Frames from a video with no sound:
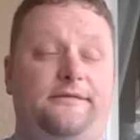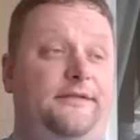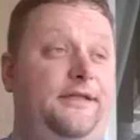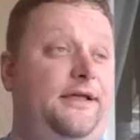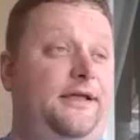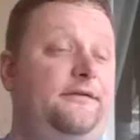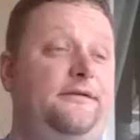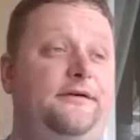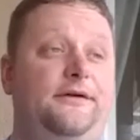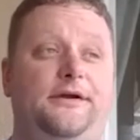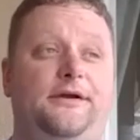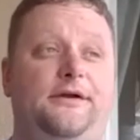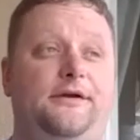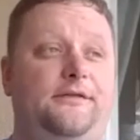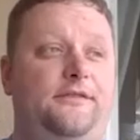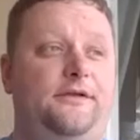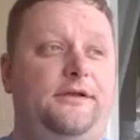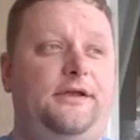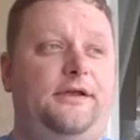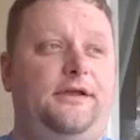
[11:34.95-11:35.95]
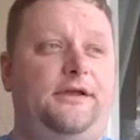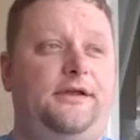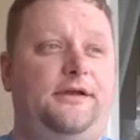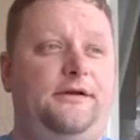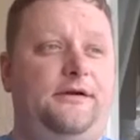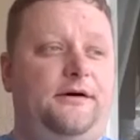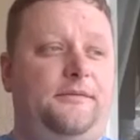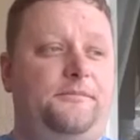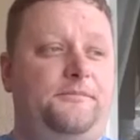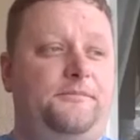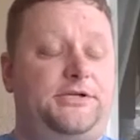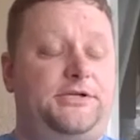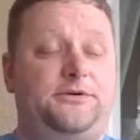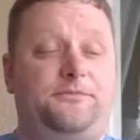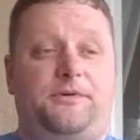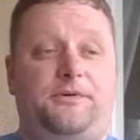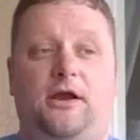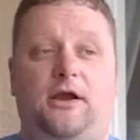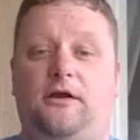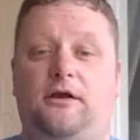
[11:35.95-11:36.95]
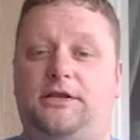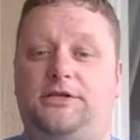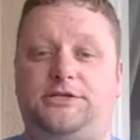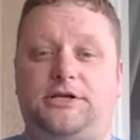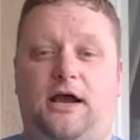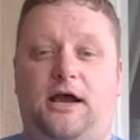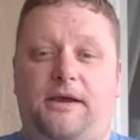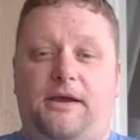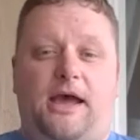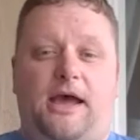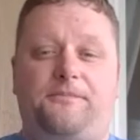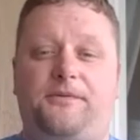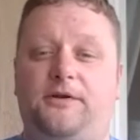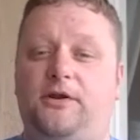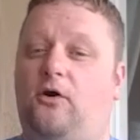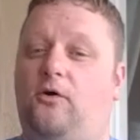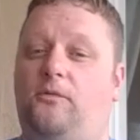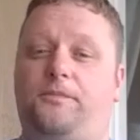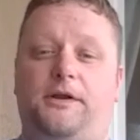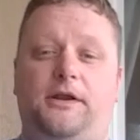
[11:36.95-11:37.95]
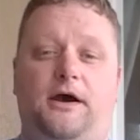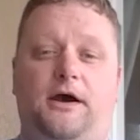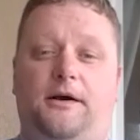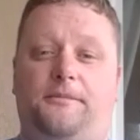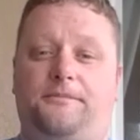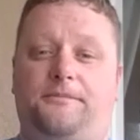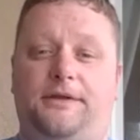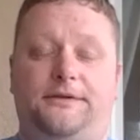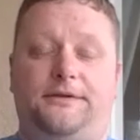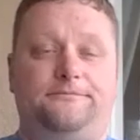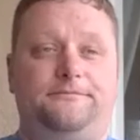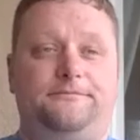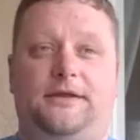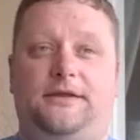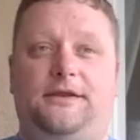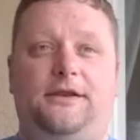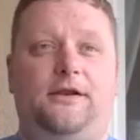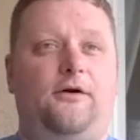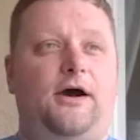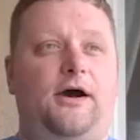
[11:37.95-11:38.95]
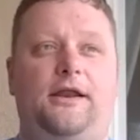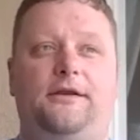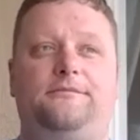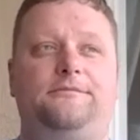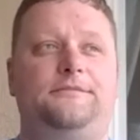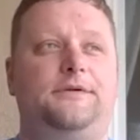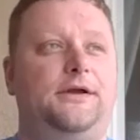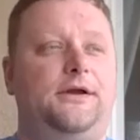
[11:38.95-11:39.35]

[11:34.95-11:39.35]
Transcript: and then the uh, Bishop Garrigan job happened to open up, and, and you know I'd